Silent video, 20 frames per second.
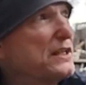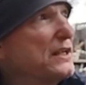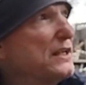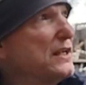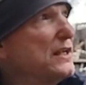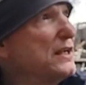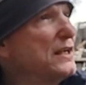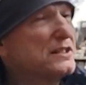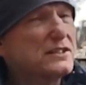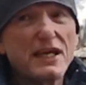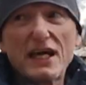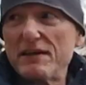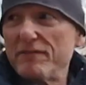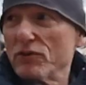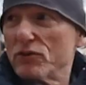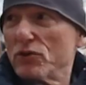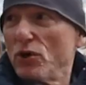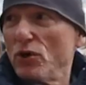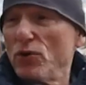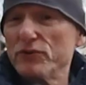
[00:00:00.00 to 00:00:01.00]
It's kind of
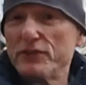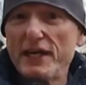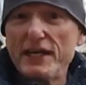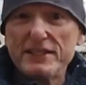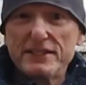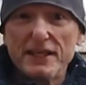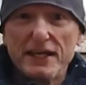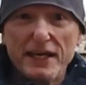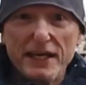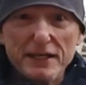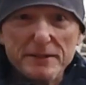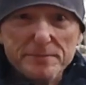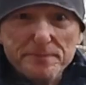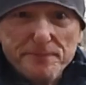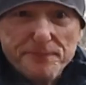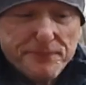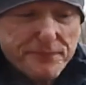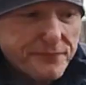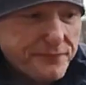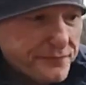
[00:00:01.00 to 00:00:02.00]
a cold day today,
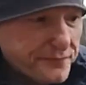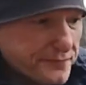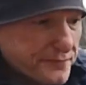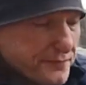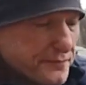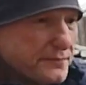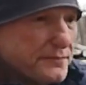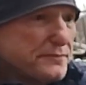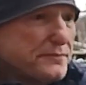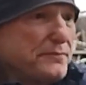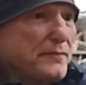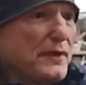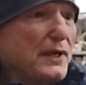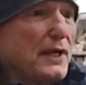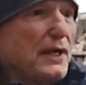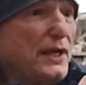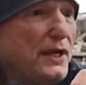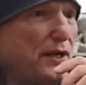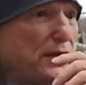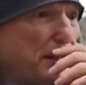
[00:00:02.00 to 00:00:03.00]

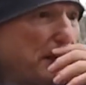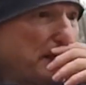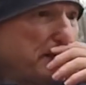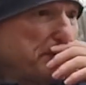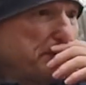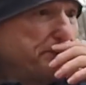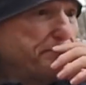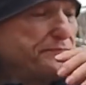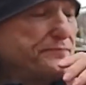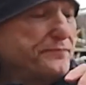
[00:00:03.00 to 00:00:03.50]
and